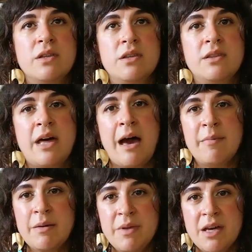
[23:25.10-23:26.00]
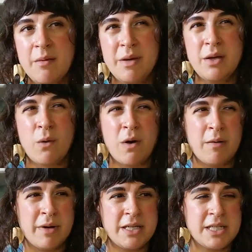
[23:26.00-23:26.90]
that might be coming, or I
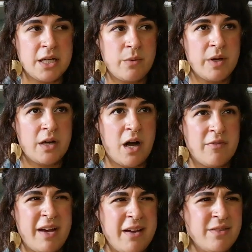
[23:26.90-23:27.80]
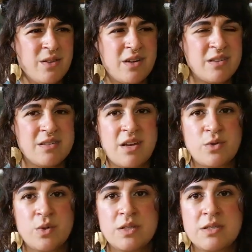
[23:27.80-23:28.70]
might take a week off. I have to look at the
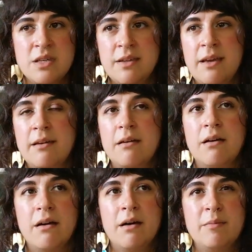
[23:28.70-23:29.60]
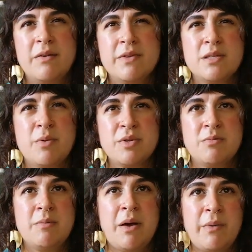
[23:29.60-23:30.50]
schedule and see like if it's supposed to
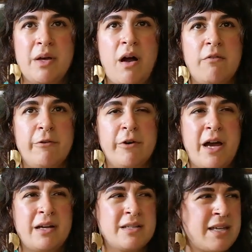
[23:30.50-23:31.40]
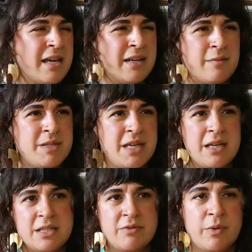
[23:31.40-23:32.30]
be my week off or not, because I ended up taking a
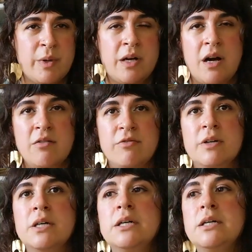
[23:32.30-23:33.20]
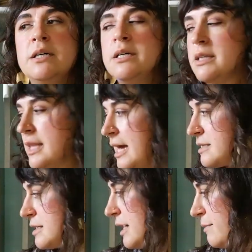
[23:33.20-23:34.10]
different week off
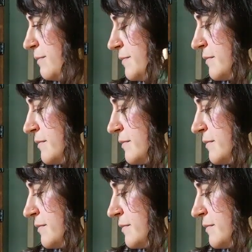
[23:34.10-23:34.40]
last time.